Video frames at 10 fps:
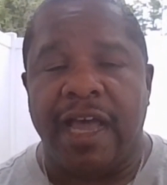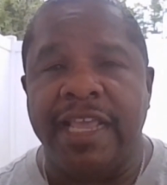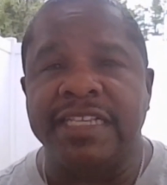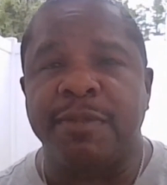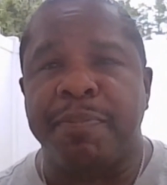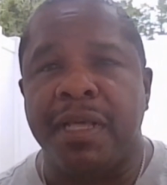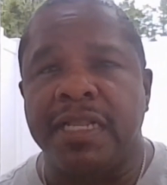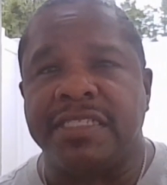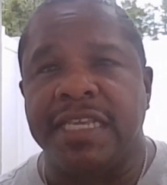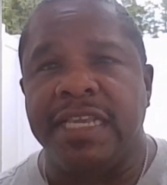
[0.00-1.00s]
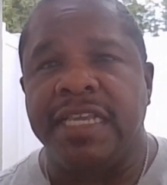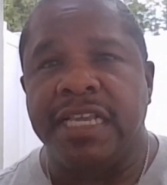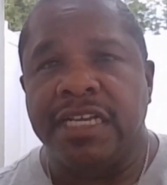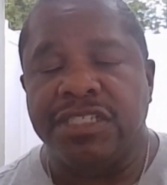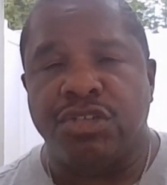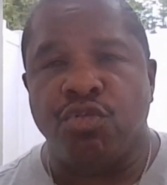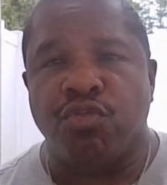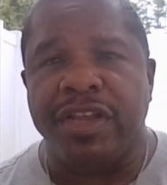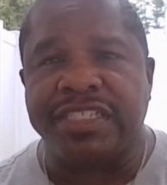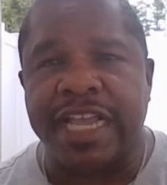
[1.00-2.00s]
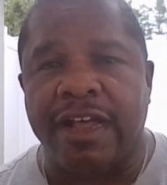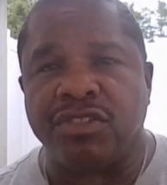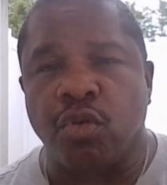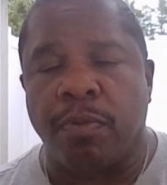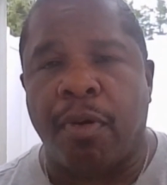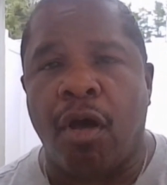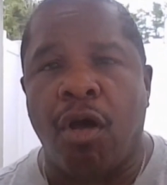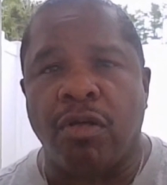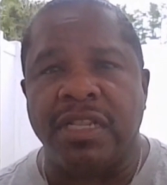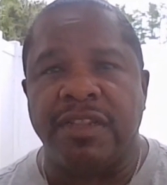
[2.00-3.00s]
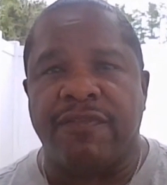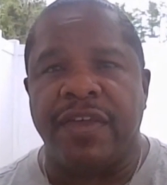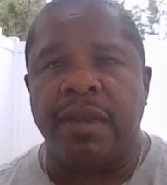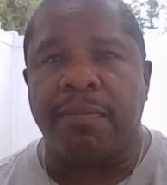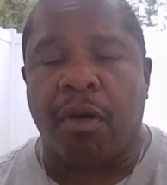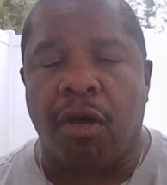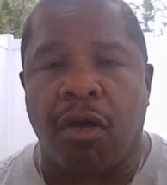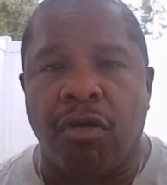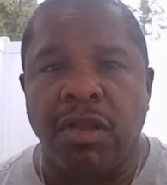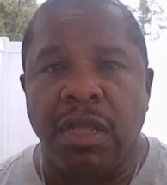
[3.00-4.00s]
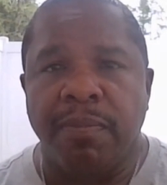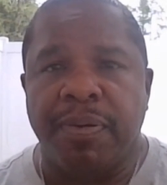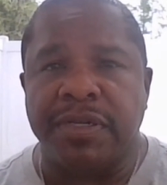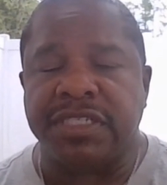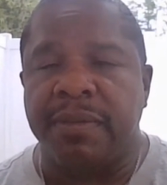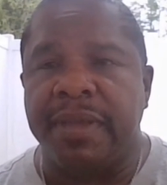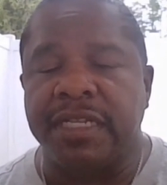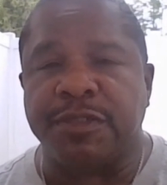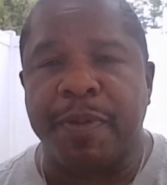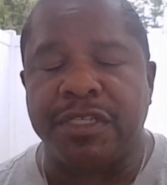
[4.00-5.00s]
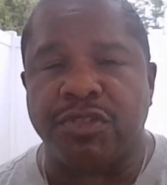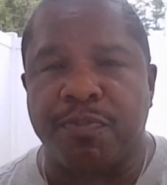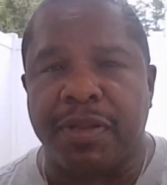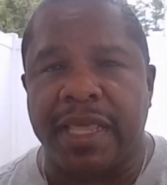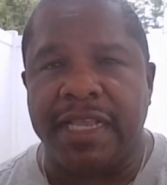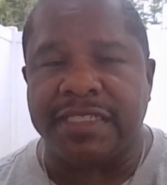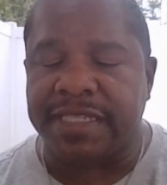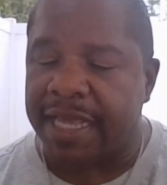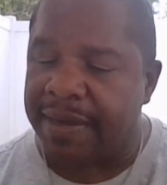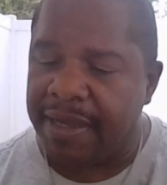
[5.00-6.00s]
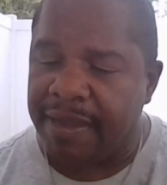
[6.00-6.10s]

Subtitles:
His ability to reach out to a ball and defend the ball puts him in a special place that